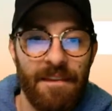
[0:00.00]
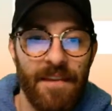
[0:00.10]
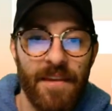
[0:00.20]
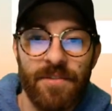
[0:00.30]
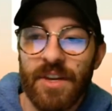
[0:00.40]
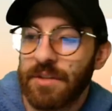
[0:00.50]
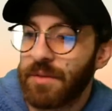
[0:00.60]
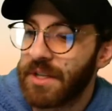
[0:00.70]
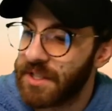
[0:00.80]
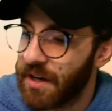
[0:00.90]
if you guys
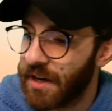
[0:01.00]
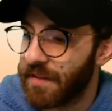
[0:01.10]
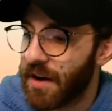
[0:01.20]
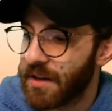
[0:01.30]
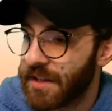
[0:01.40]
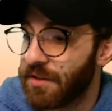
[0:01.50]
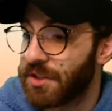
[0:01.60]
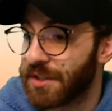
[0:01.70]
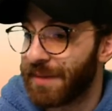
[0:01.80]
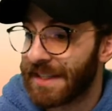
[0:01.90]
want to share any of the art that you
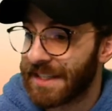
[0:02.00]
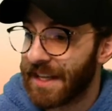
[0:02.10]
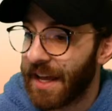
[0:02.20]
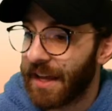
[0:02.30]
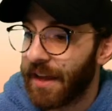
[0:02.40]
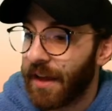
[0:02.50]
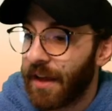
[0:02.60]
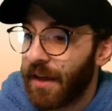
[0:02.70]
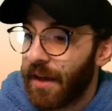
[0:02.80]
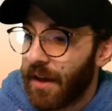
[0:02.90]
just made today,
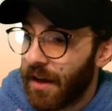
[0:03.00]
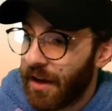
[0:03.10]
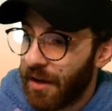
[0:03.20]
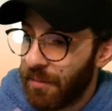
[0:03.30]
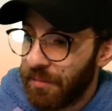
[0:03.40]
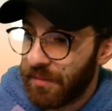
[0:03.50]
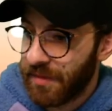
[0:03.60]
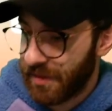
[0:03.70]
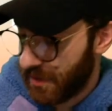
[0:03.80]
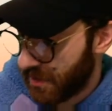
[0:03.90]
the
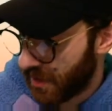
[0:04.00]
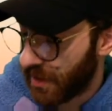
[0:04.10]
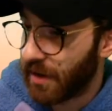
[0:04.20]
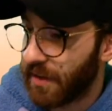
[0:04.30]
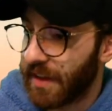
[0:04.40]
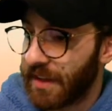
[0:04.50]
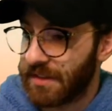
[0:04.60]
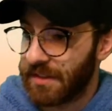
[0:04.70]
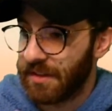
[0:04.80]
little things.